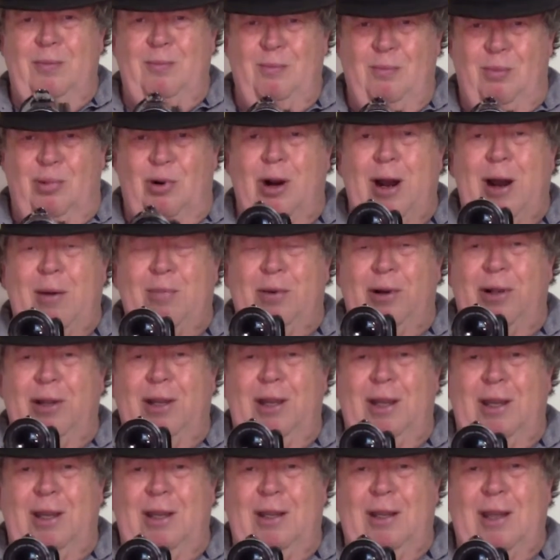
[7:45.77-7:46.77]

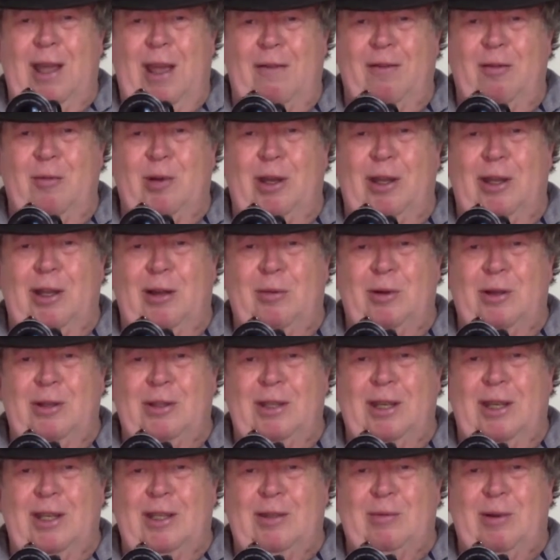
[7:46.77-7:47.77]
properly, having my elbows
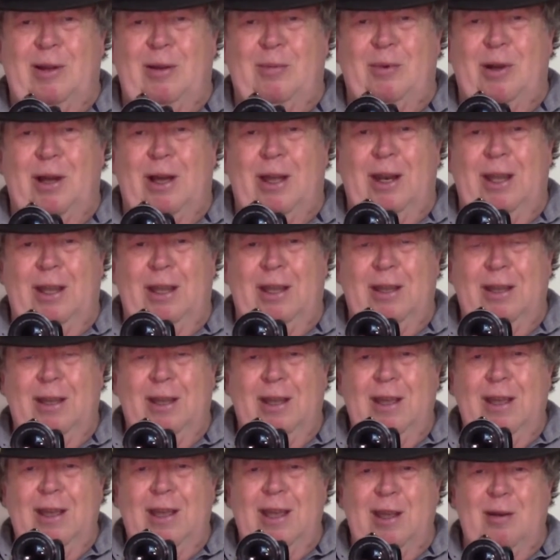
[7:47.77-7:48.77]
against my body
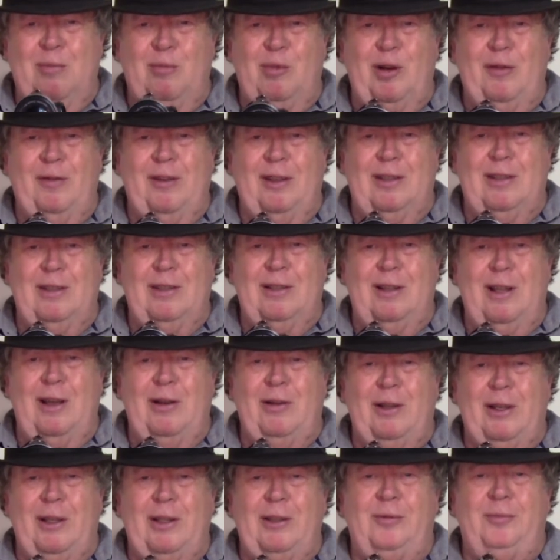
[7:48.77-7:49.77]
and moving
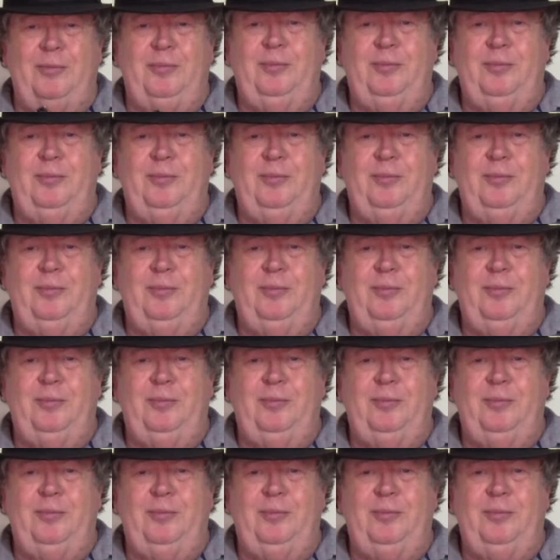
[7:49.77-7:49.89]
slowly,